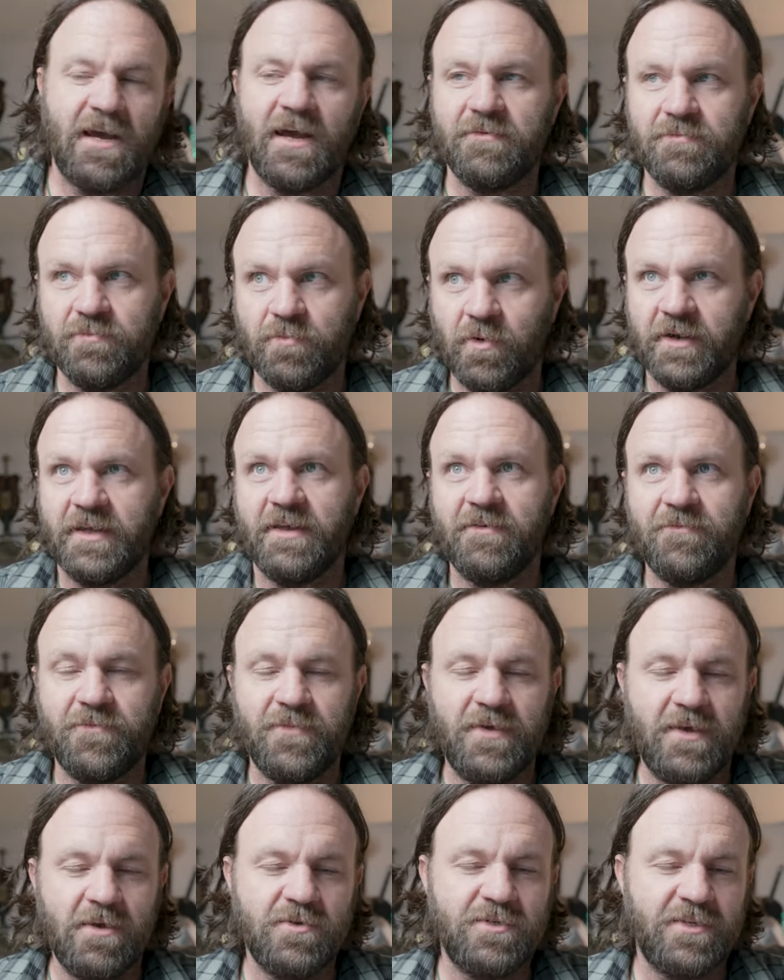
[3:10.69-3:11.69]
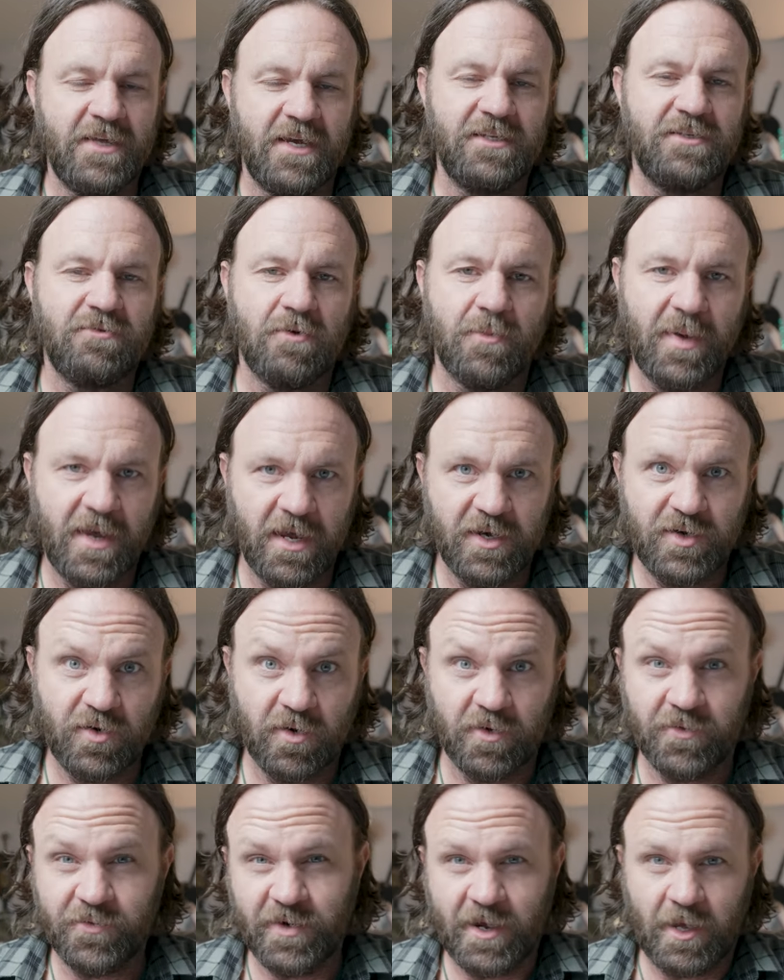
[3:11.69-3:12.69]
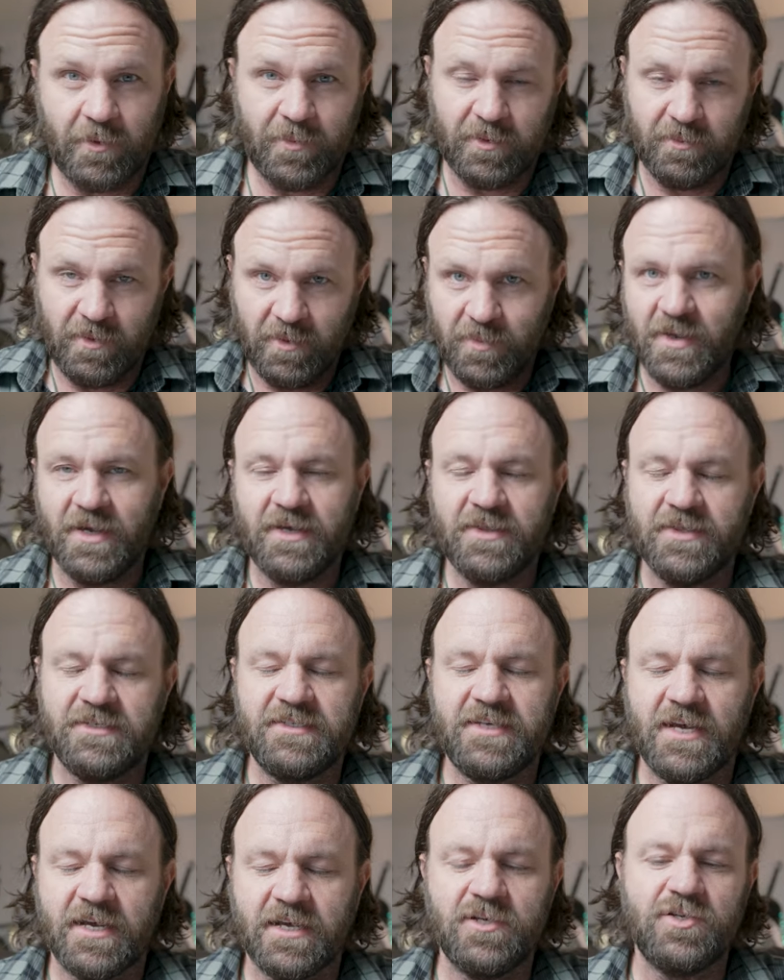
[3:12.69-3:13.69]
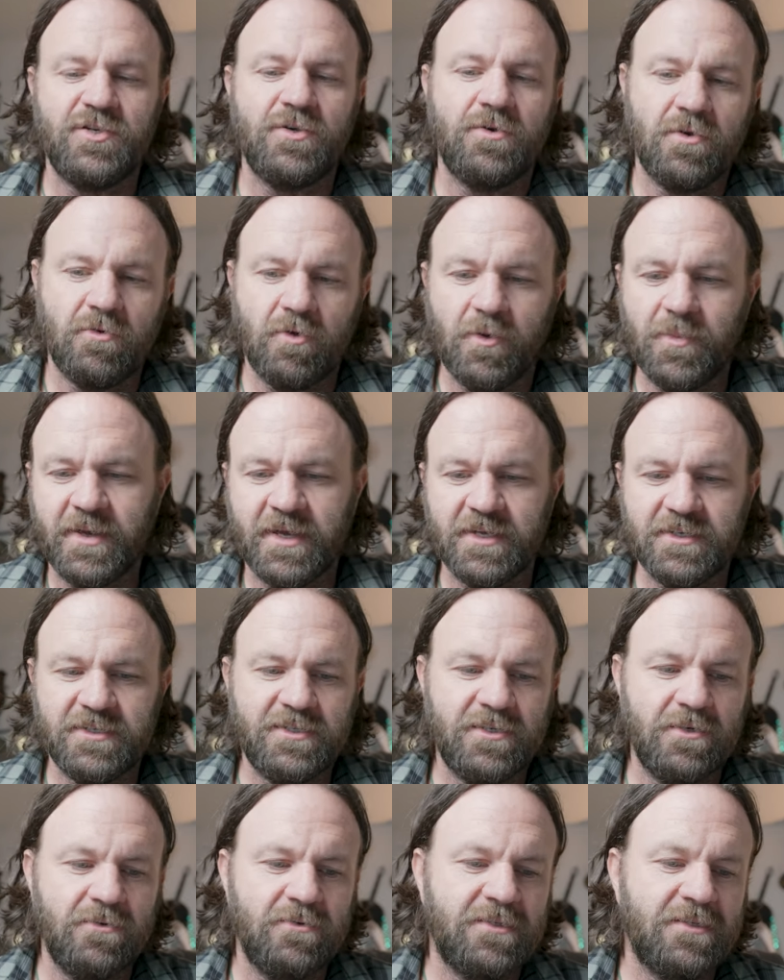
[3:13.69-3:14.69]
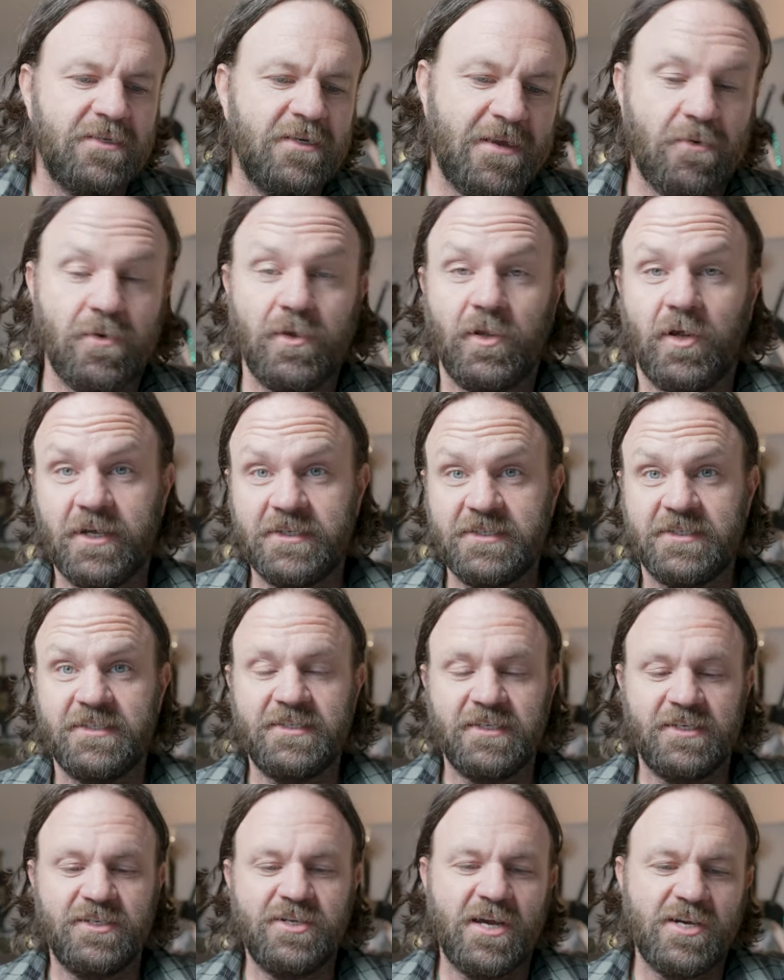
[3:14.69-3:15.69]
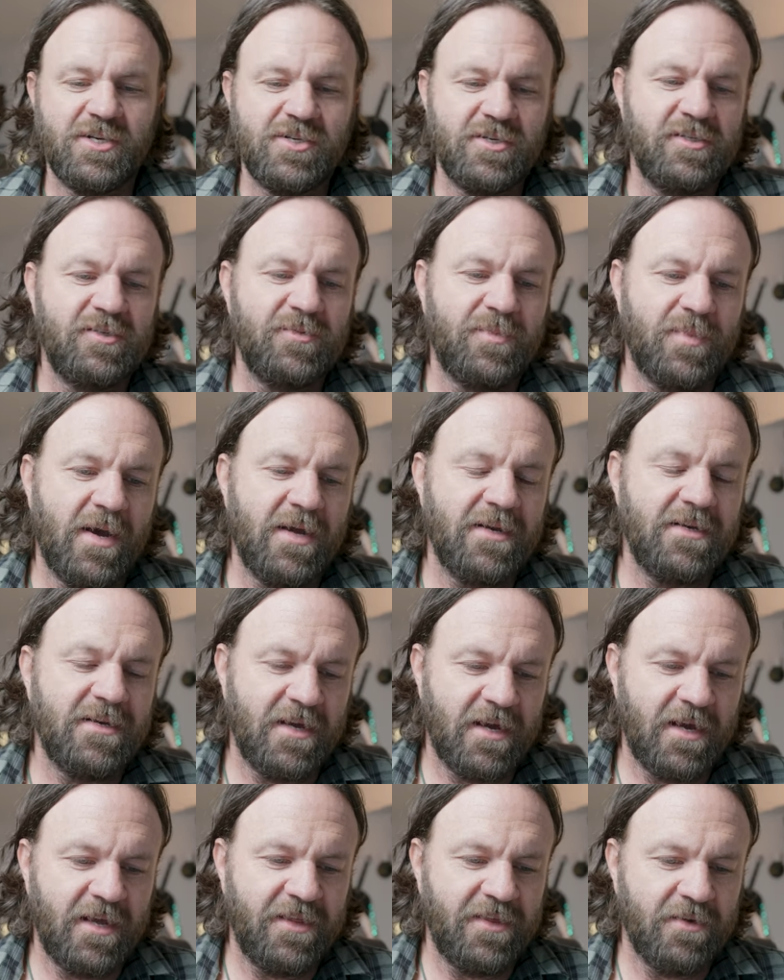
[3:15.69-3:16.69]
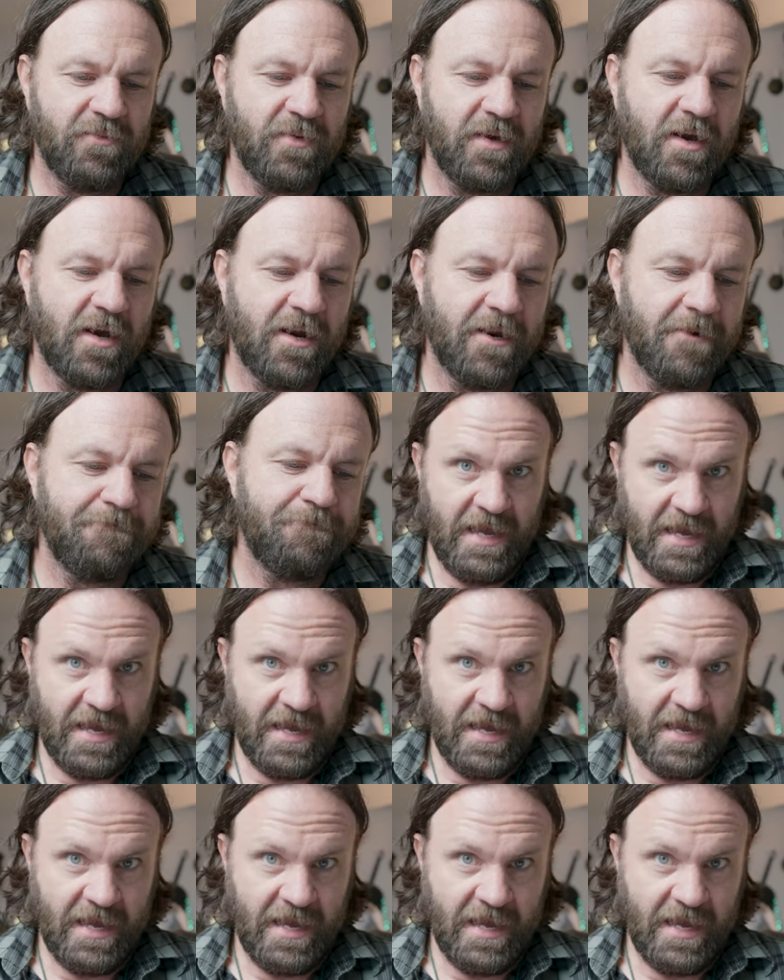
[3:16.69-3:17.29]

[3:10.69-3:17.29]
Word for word: I want to give huge thanks to our Patreon for helping me pick the second show to go up against Suits. There were lots of suggestions, but uh, I think we got it.